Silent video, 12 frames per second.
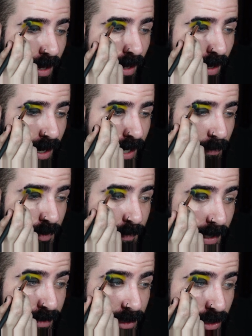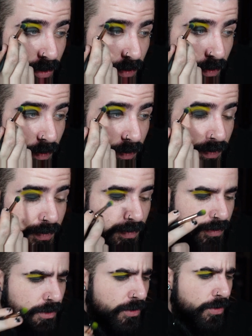It was mainly
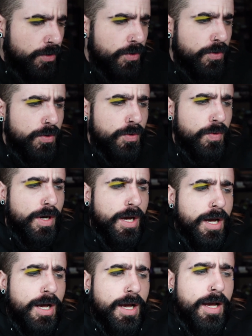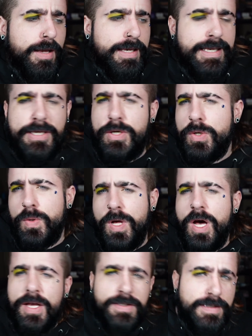used to
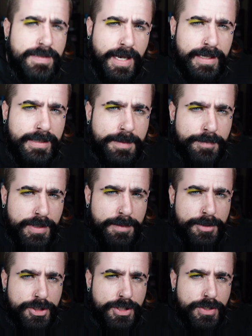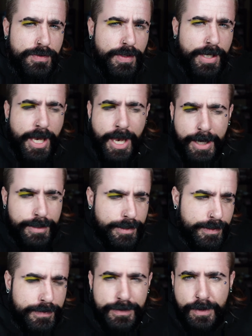heal unsightly blemishes like
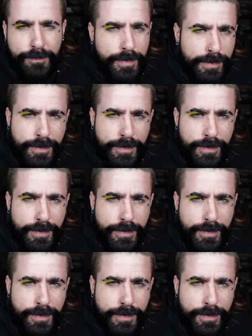acne and stuff like